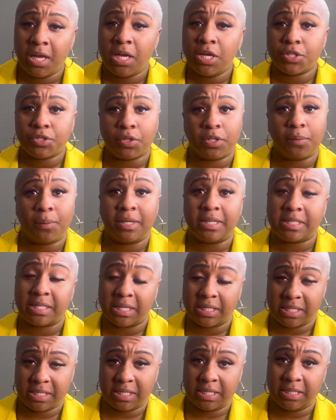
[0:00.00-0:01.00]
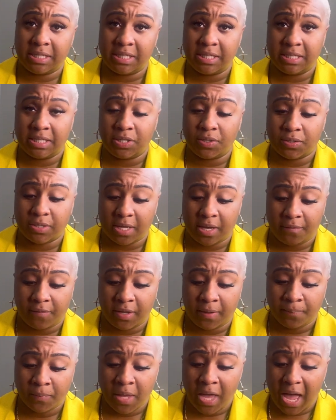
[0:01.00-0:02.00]
So anyway, let's get into the details of
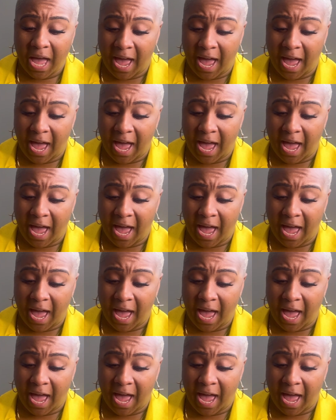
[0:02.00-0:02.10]
it.